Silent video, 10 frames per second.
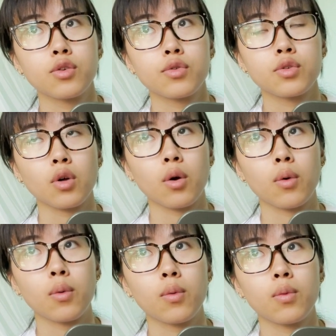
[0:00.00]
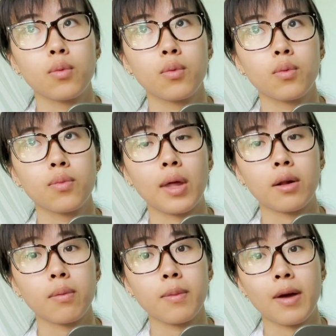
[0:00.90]
so
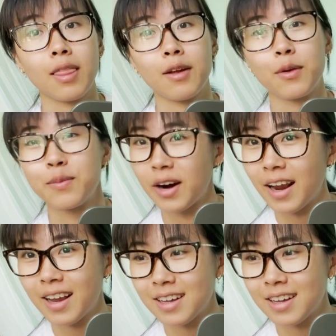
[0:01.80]
that'll be my little break.